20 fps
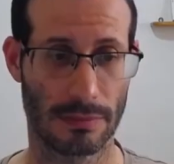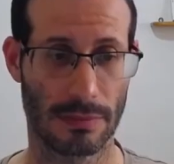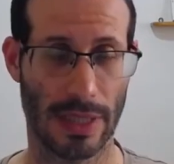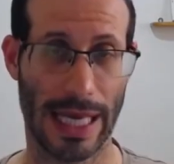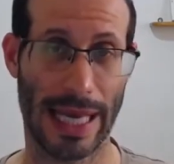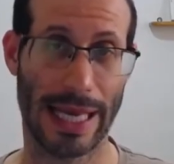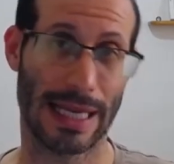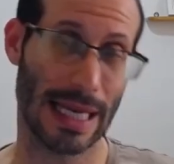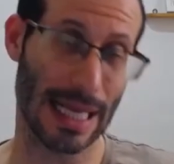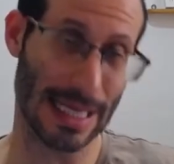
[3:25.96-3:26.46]

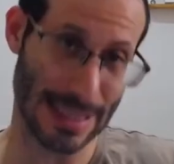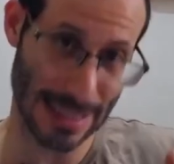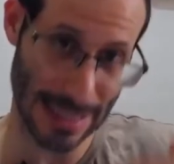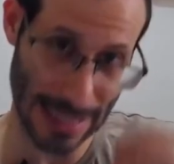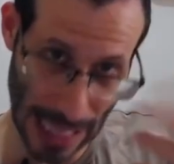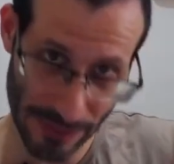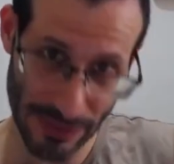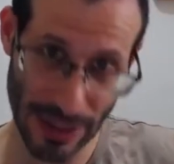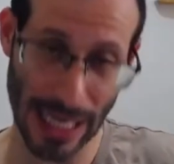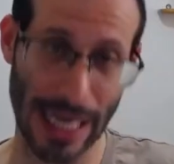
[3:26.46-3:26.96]
And let's
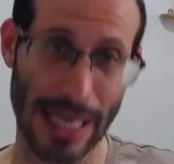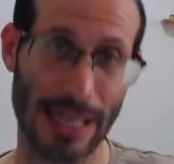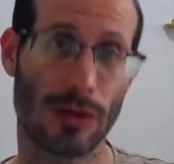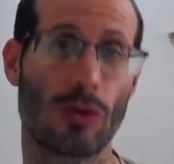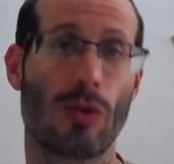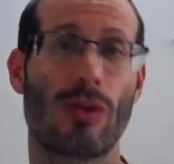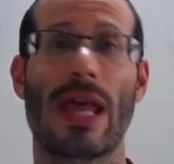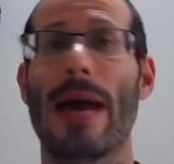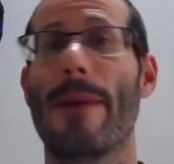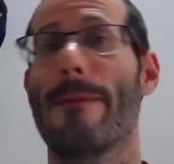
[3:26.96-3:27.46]
navigate
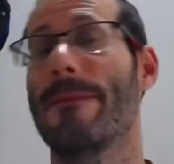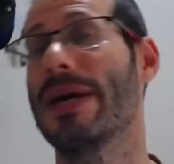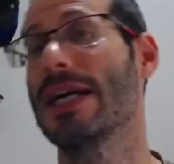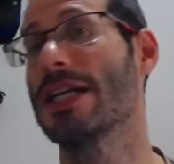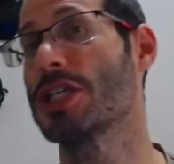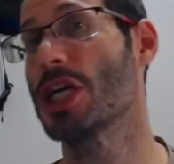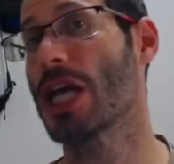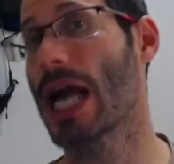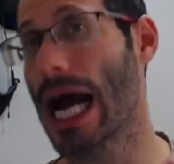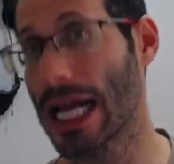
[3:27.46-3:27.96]
to the
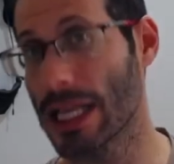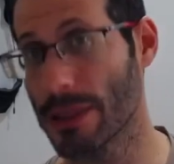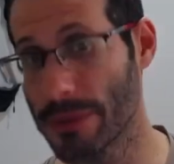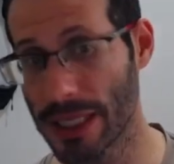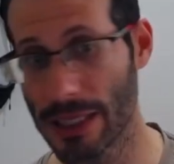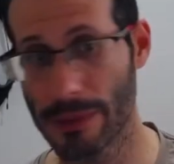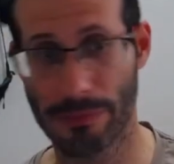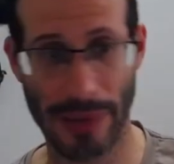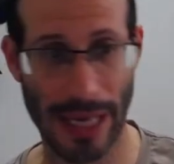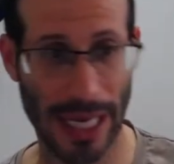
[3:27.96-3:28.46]

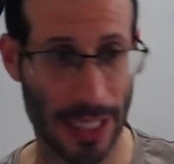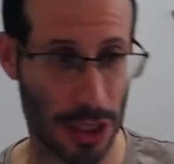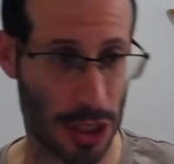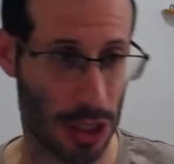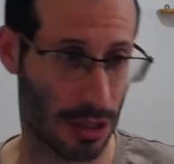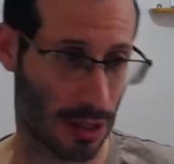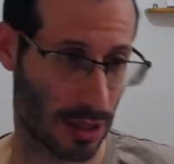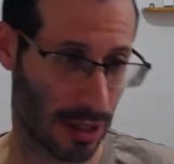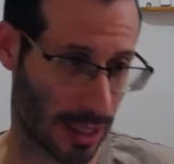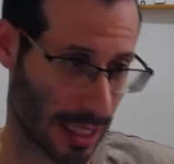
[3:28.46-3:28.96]
pgAdmin page.
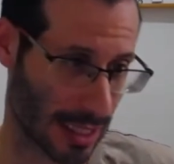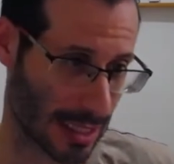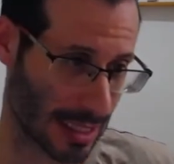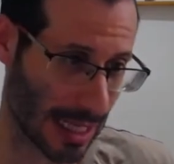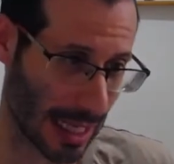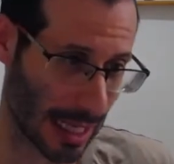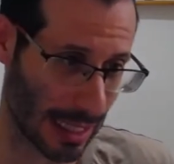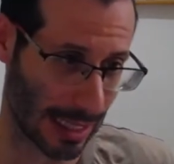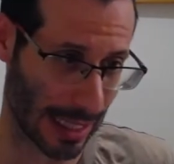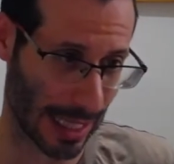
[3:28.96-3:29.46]
It's
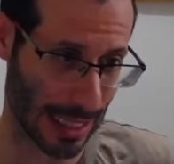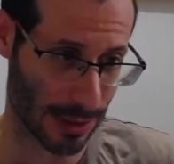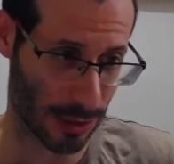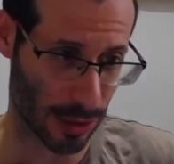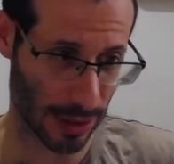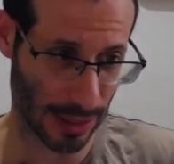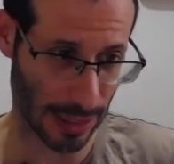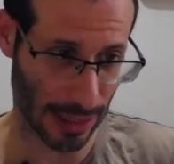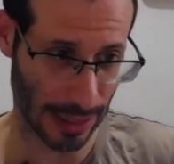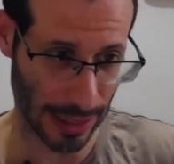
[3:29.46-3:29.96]
done as
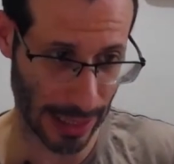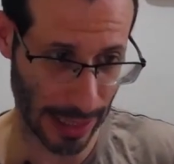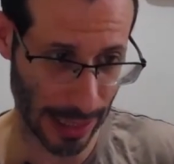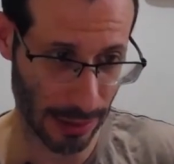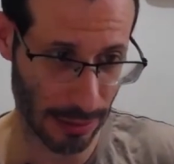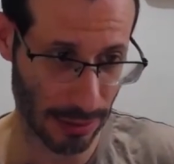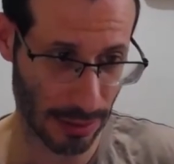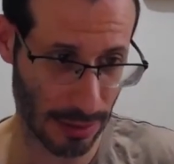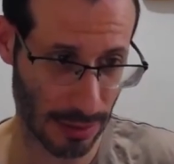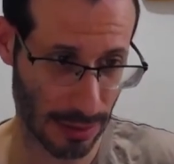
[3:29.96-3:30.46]
written
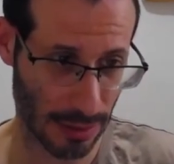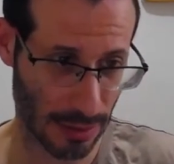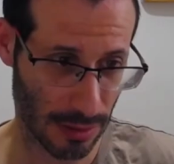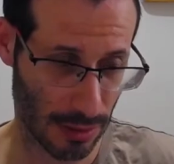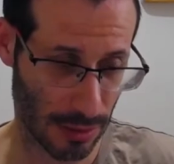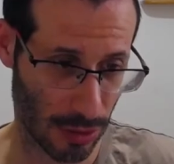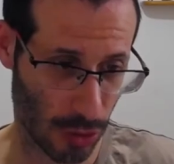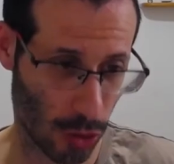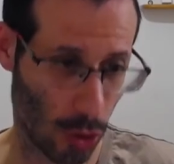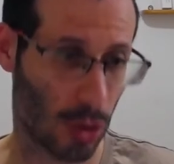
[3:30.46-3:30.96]
here,
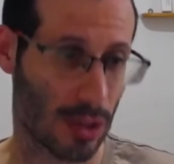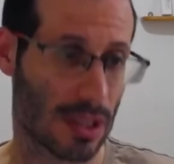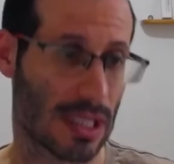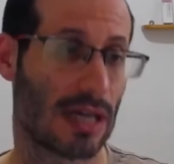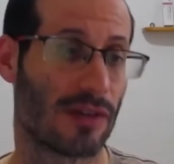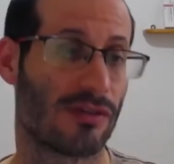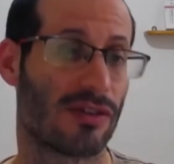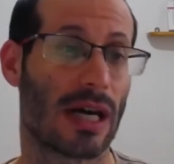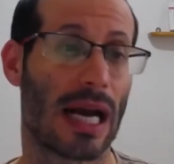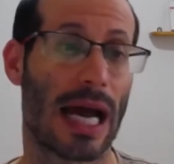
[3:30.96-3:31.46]
your
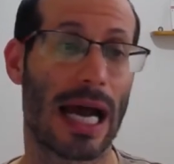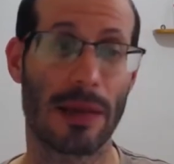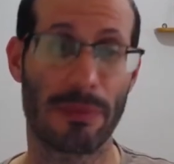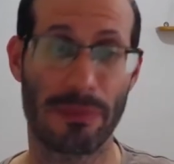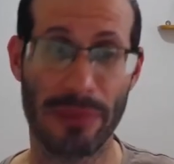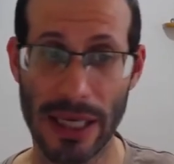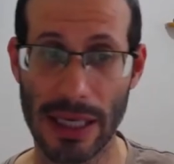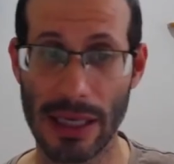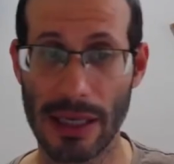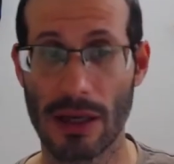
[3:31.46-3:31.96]
server
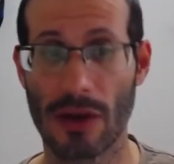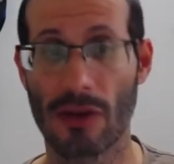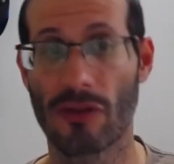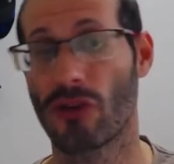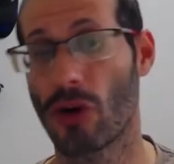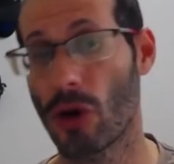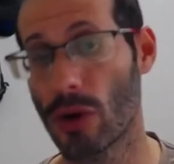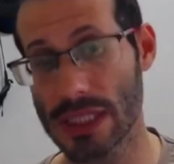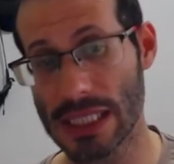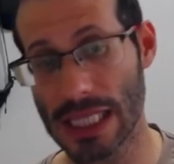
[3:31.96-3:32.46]
IP
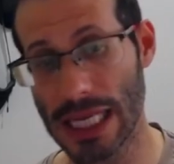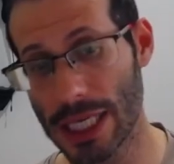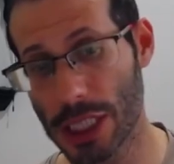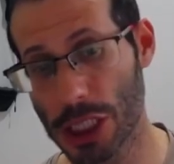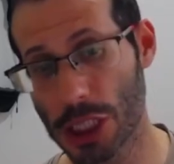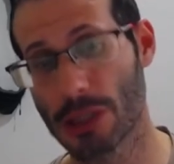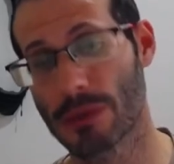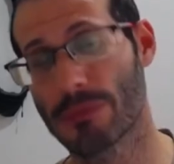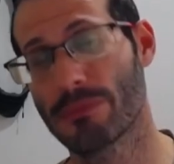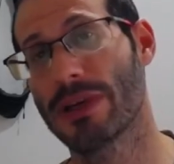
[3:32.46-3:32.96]

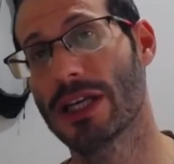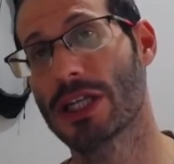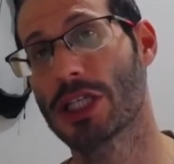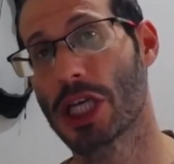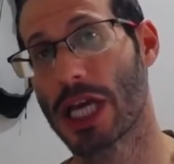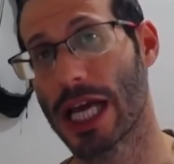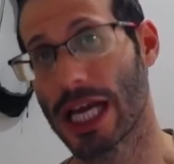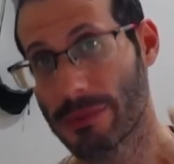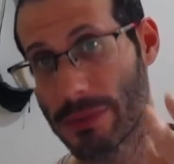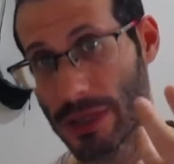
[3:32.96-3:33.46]

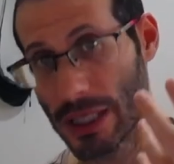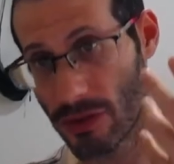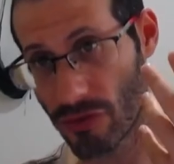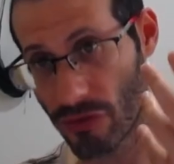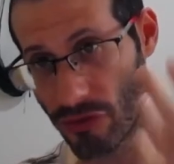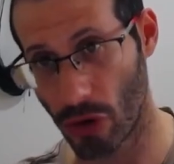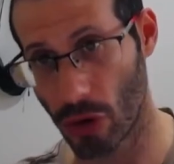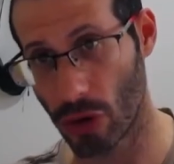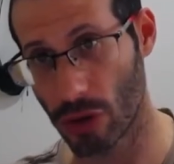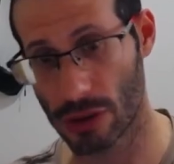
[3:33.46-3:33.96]

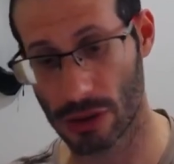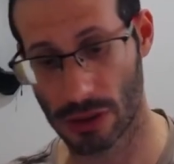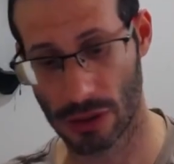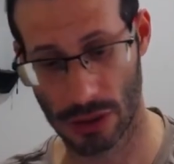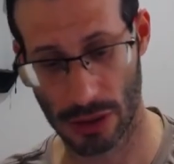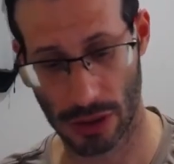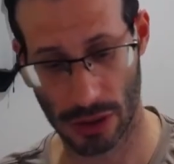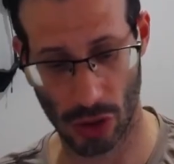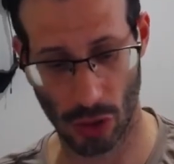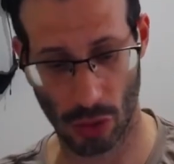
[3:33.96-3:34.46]
/pgAdmin4.
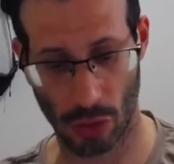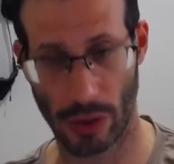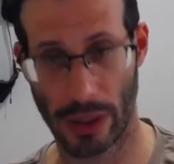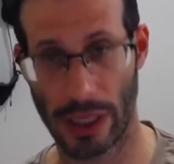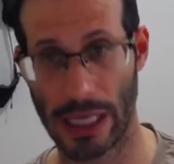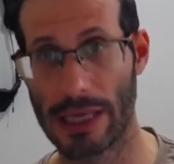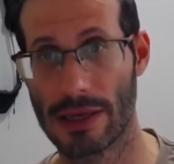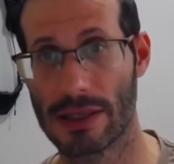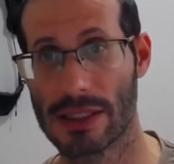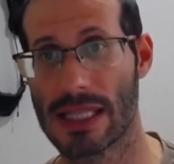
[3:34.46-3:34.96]
So
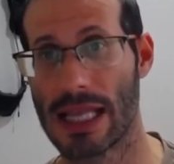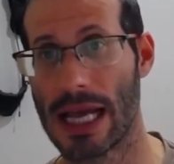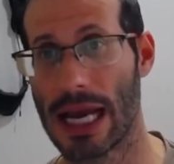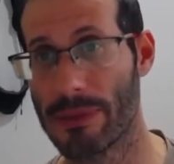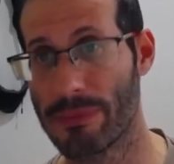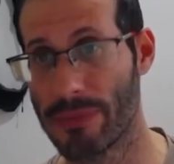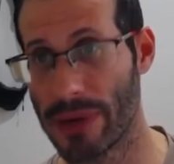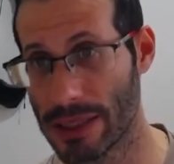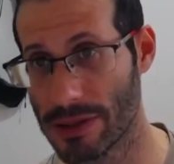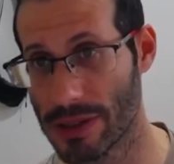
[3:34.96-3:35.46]
here is the
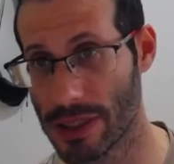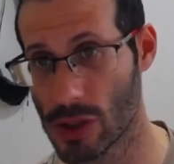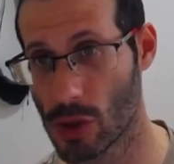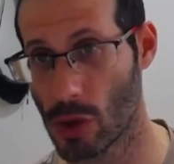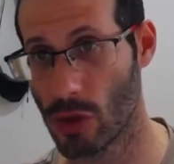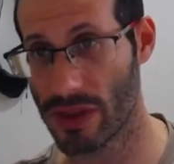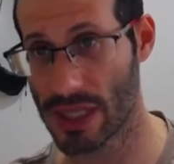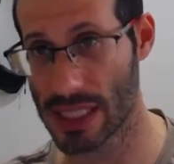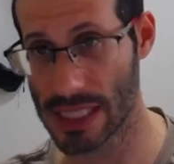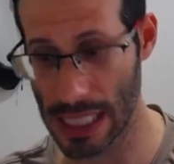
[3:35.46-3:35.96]
IP address
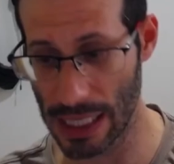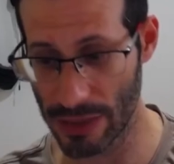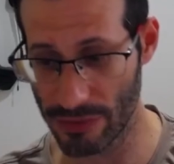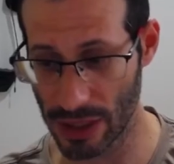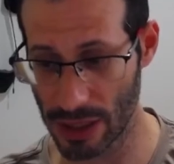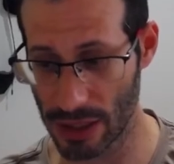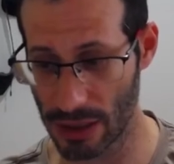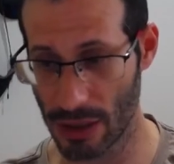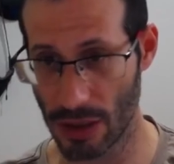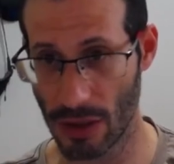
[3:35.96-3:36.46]
of the
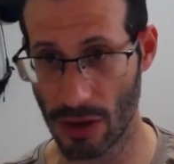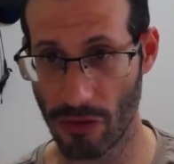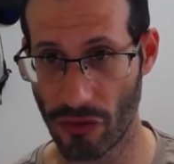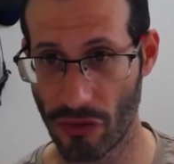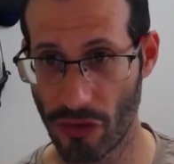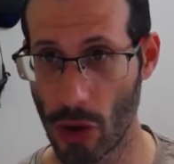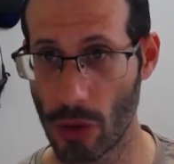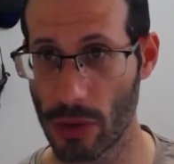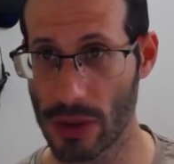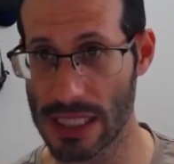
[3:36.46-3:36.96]
server
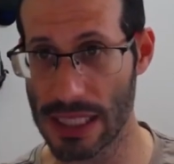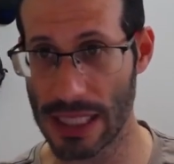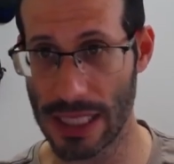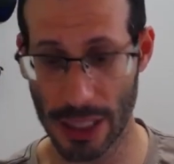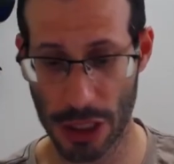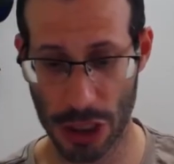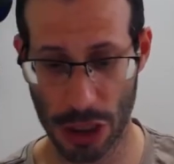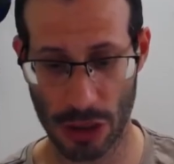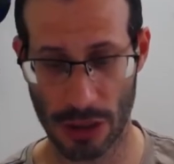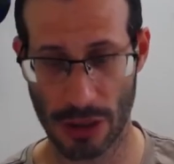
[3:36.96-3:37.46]

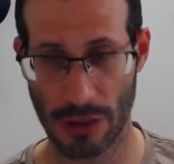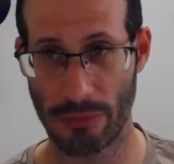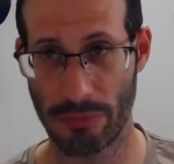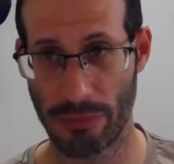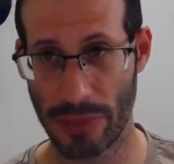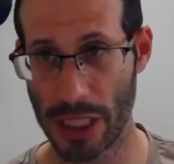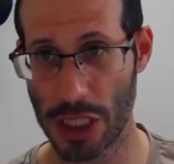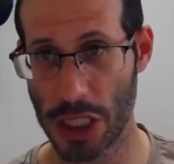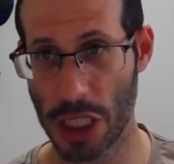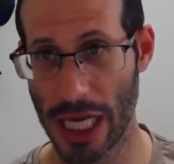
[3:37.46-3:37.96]

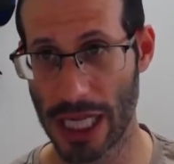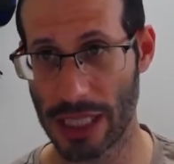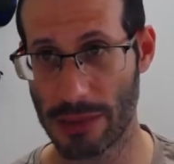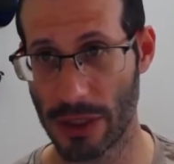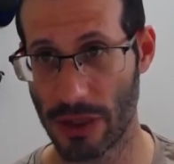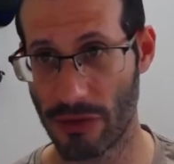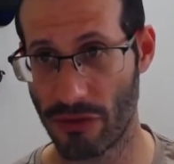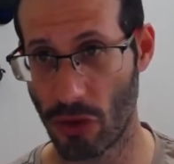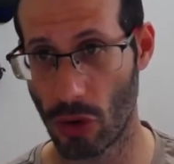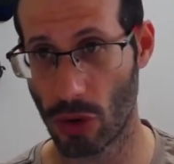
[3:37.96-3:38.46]

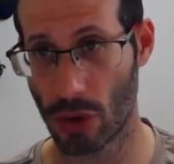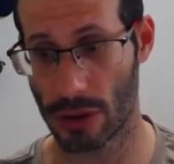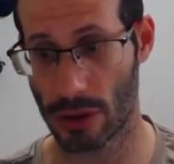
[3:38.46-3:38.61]
/pgAdmin4.